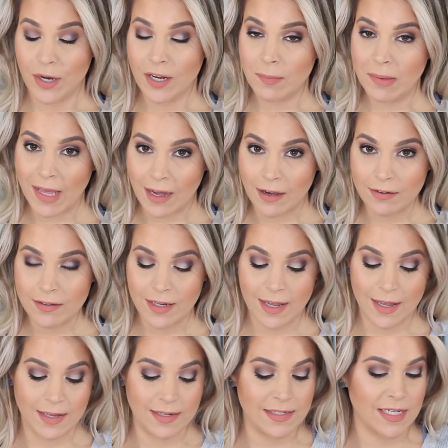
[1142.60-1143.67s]
break me out
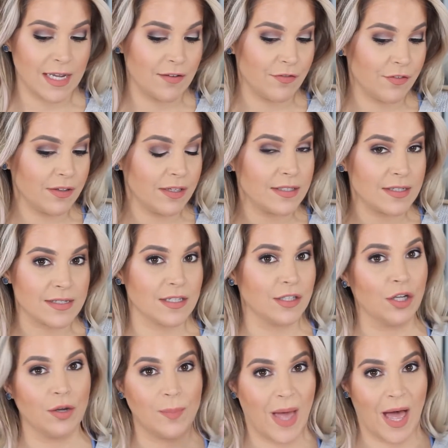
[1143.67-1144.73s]
and definitely doesn't
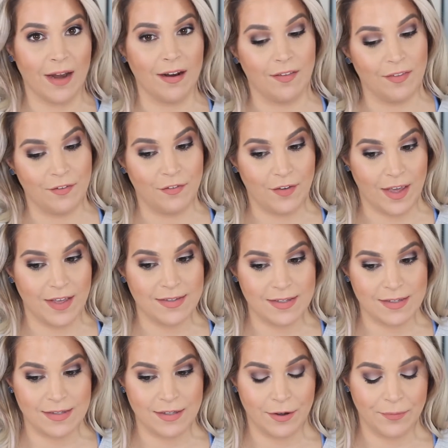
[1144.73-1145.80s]
look bad on the face.
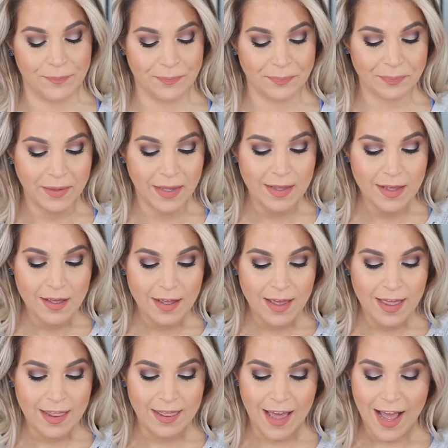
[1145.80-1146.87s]
So
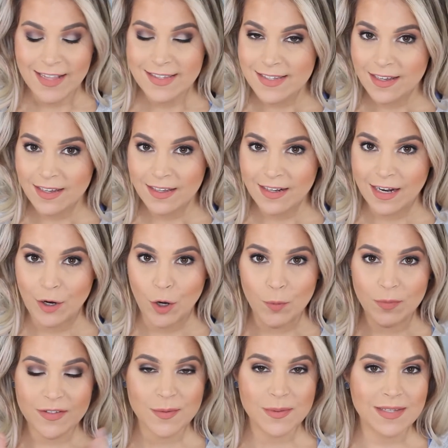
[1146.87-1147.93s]
that's it. I hope
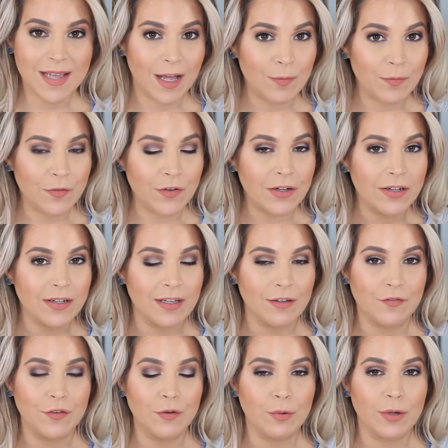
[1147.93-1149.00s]
this was helpful.
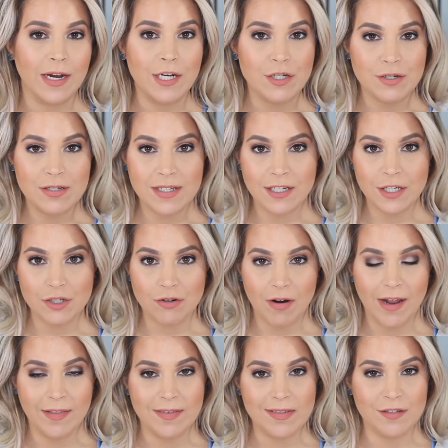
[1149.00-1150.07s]
If you were interested in
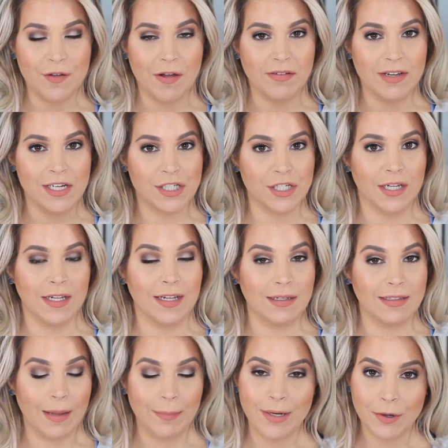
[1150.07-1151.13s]
trying this foundation,
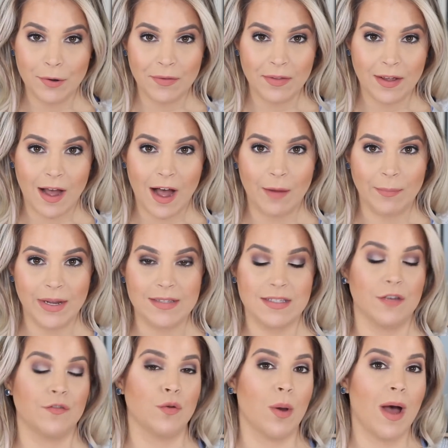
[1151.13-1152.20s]
let me know in the comments
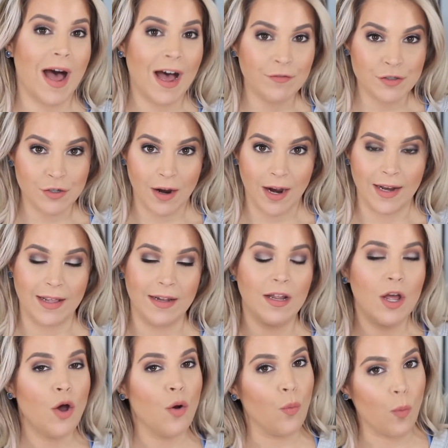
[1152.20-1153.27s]
if you have tried
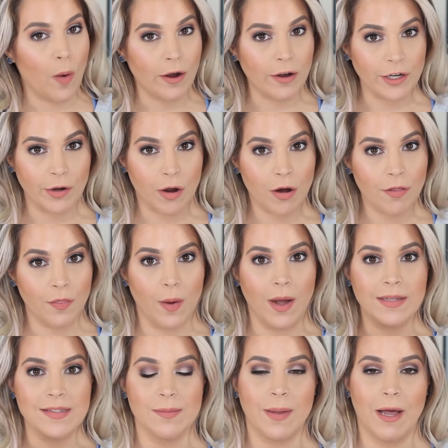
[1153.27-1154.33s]
it. What are your
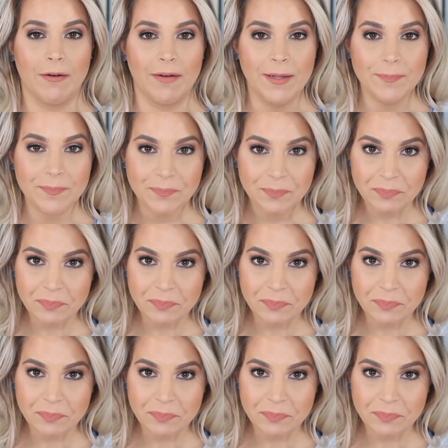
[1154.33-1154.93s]
thoughts about it?